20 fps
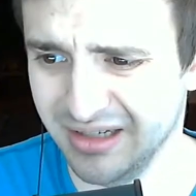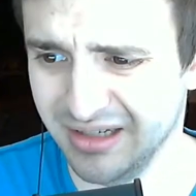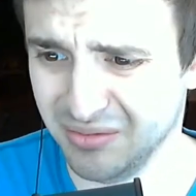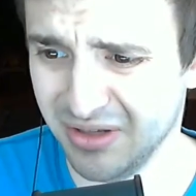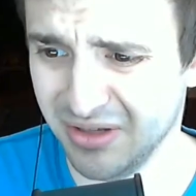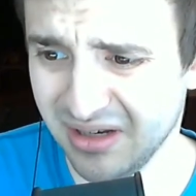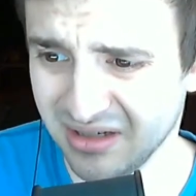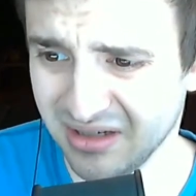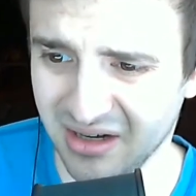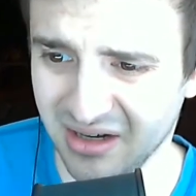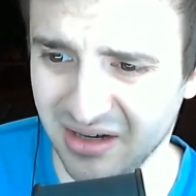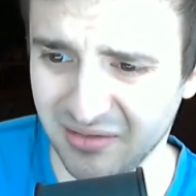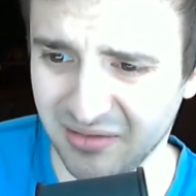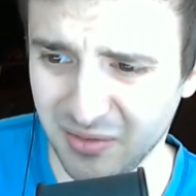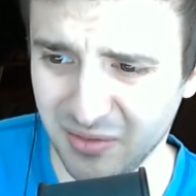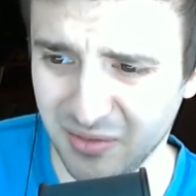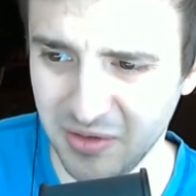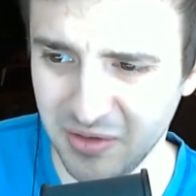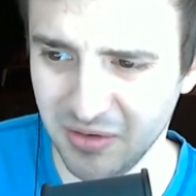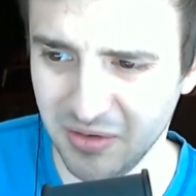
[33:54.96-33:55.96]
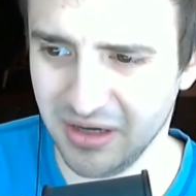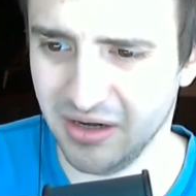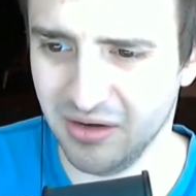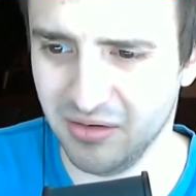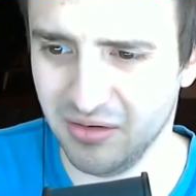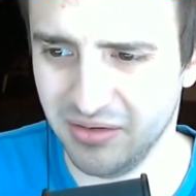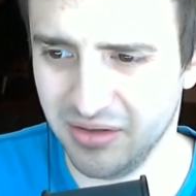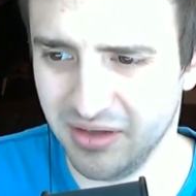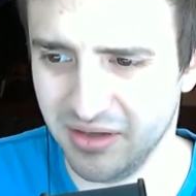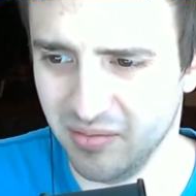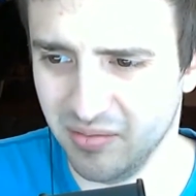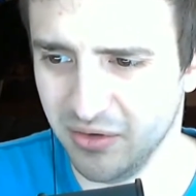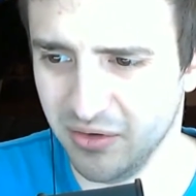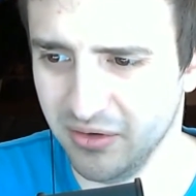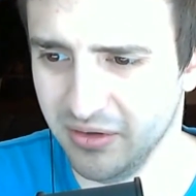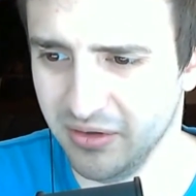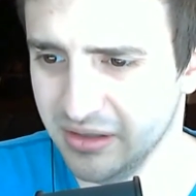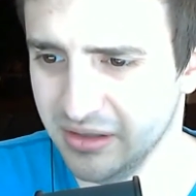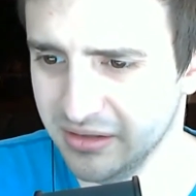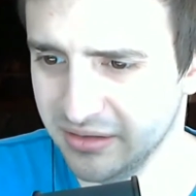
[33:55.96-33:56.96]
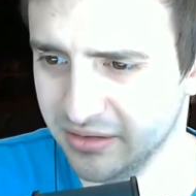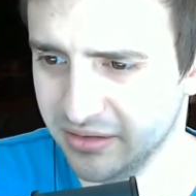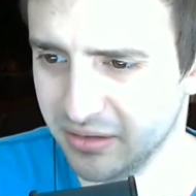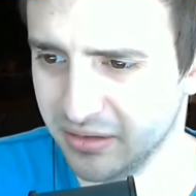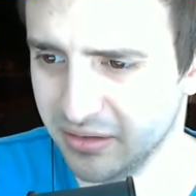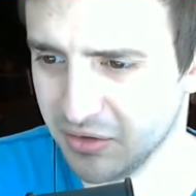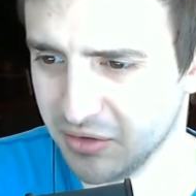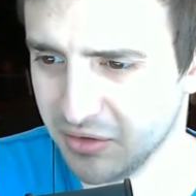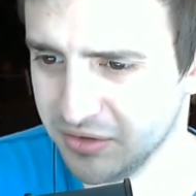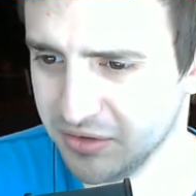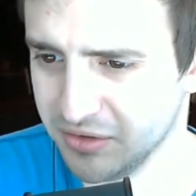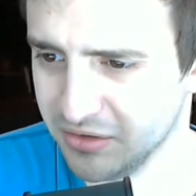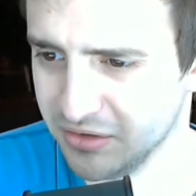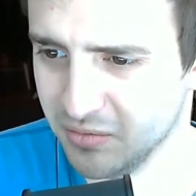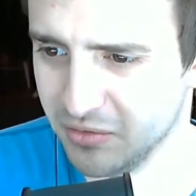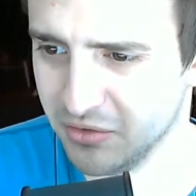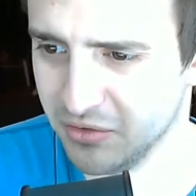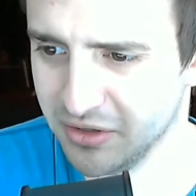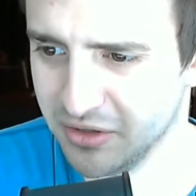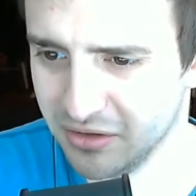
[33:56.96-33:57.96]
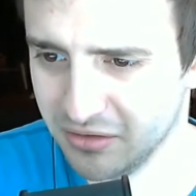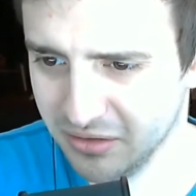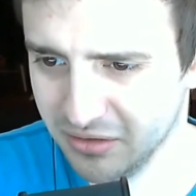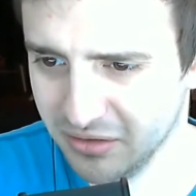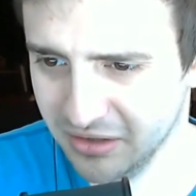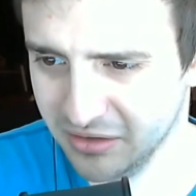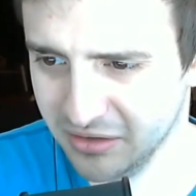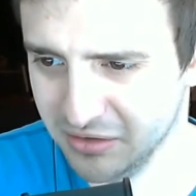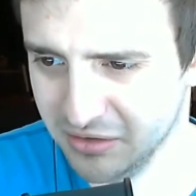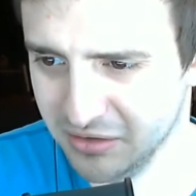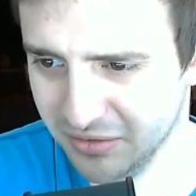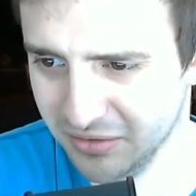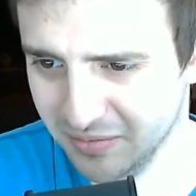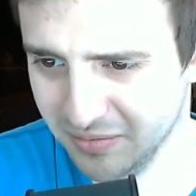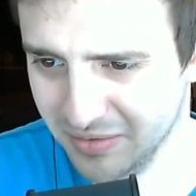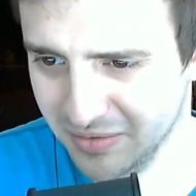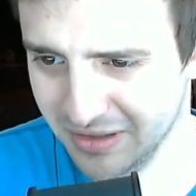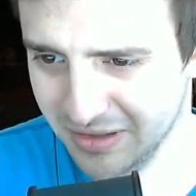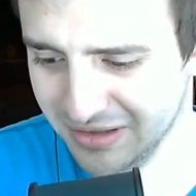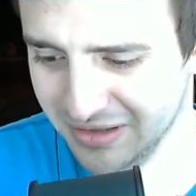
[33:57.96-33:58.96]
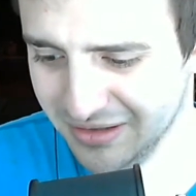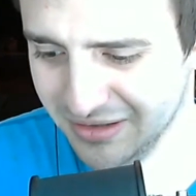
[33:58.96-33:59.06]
really exciting for me right now with Ember is the road to 2.0. I know you had been